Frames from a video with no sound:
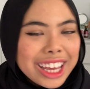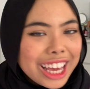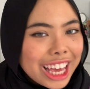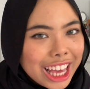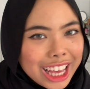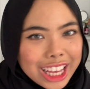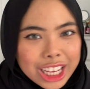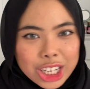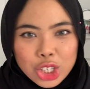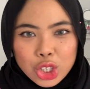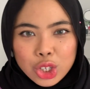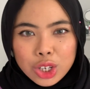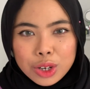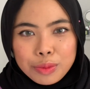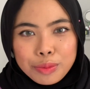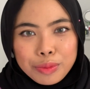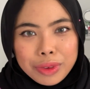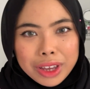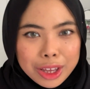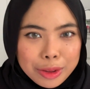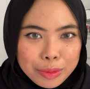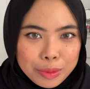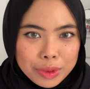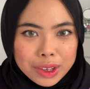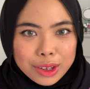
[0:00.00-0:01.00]
Asian
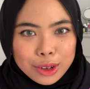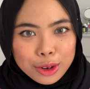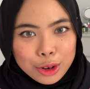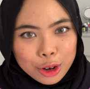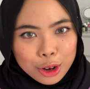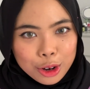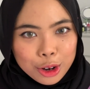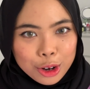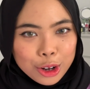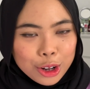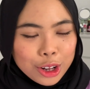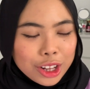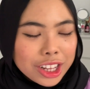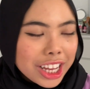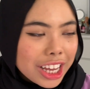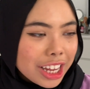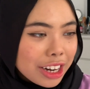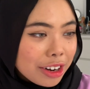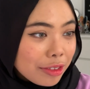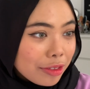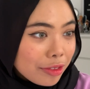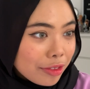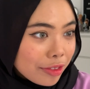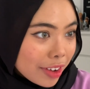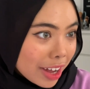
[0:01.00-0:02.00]
baby girl
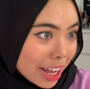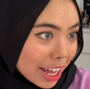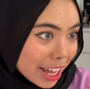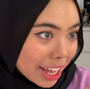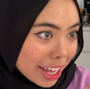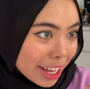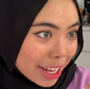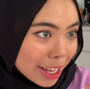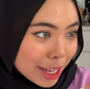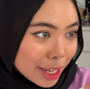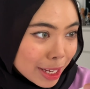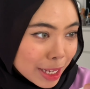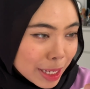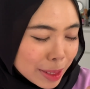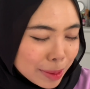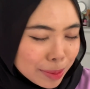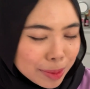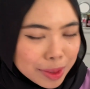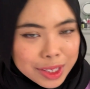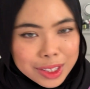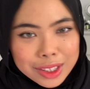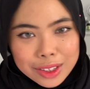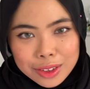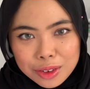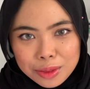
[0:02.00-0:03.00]
kind of vibes.